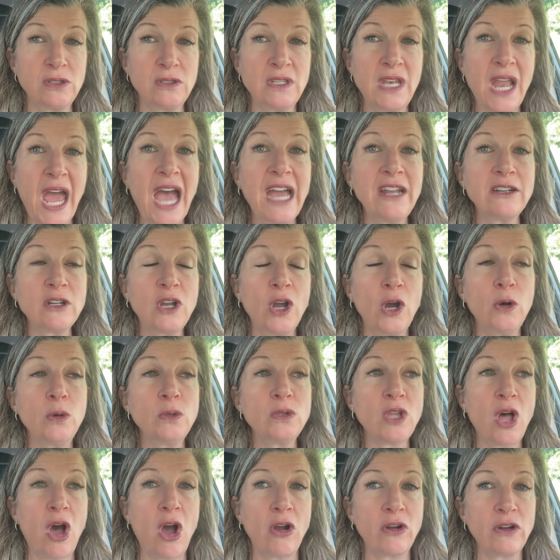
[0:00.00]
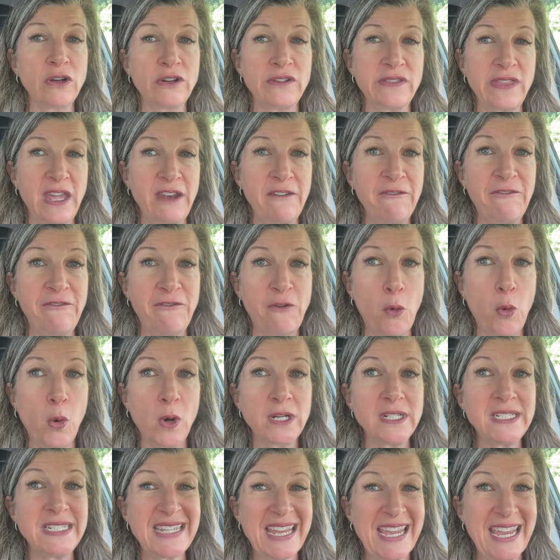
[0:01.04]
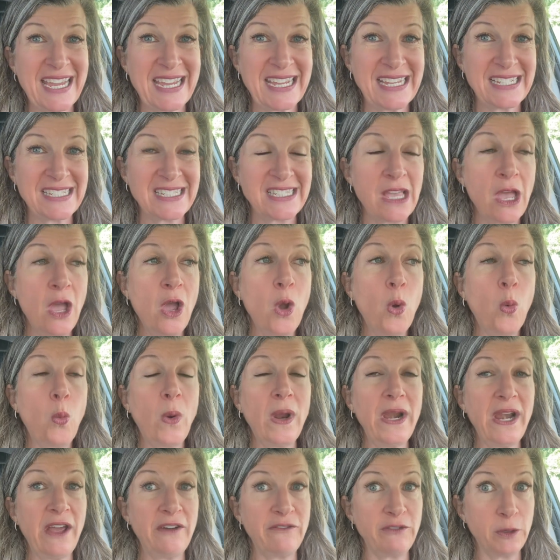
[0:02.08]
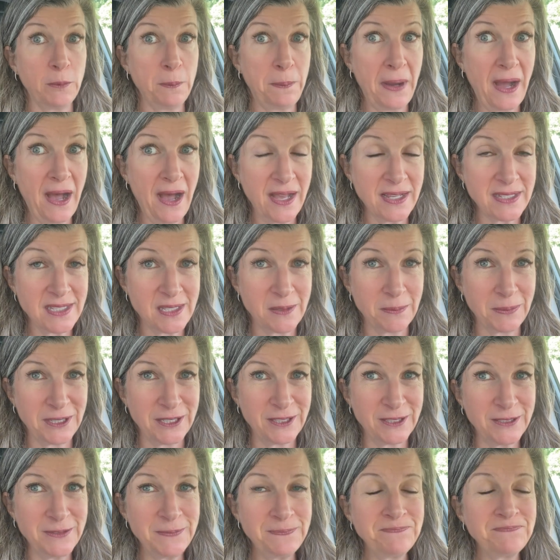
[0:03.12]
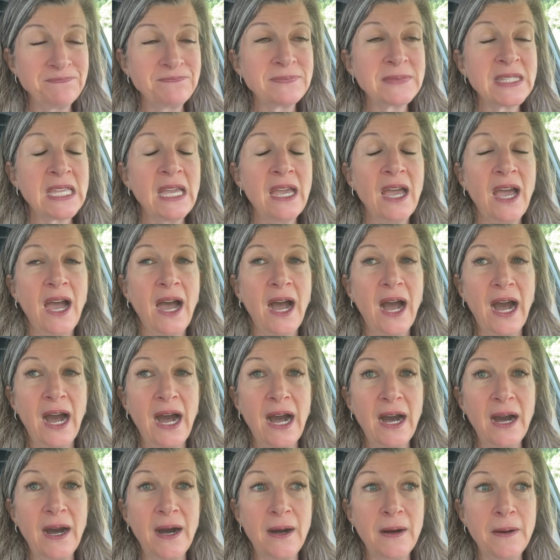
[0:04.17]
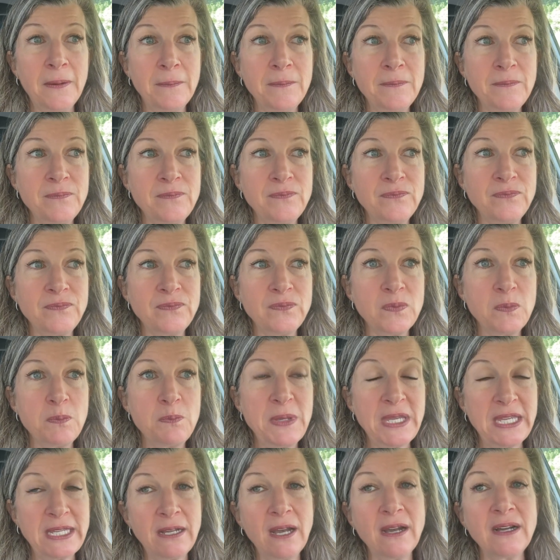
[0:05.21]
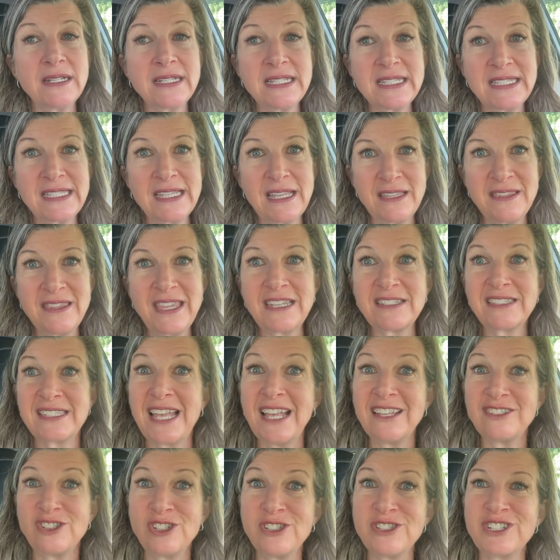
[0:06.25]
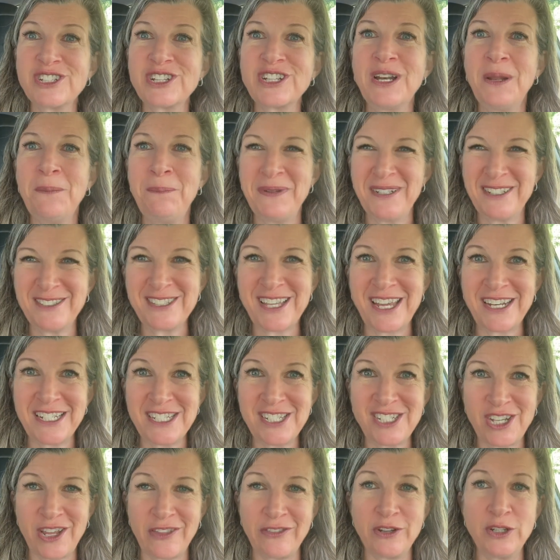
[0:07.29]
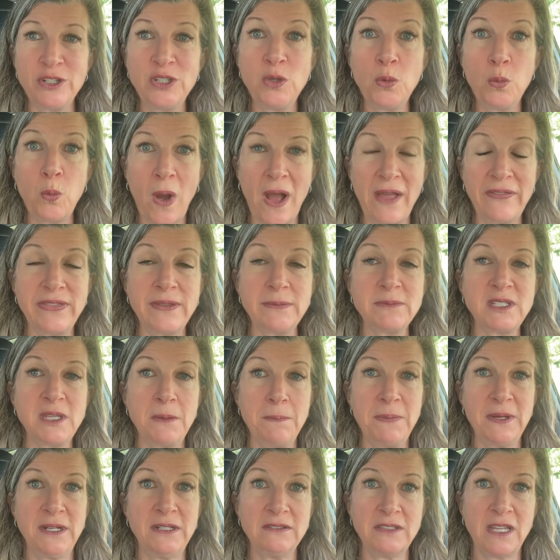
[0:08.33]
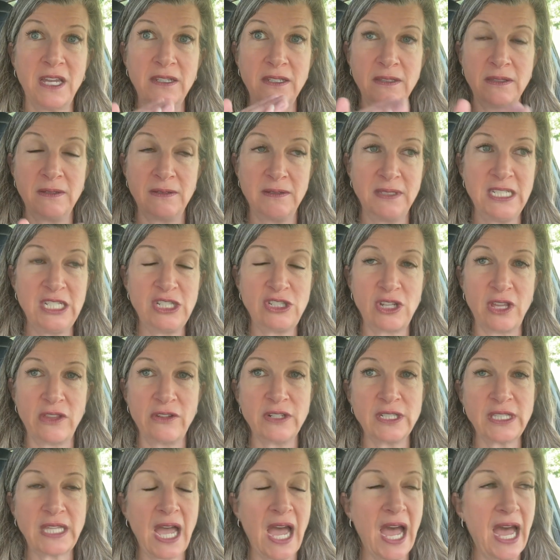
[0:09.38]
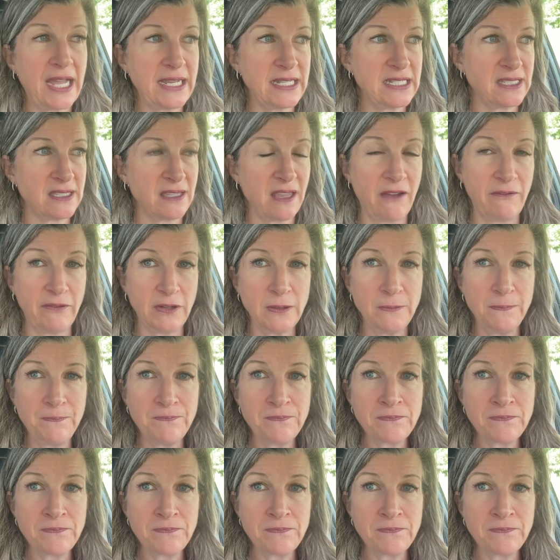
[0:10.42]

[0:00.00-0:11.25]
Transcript: not go longer than four days whenever possible um, because the sessions are going to build on each other and you want them to build on each other at the highest level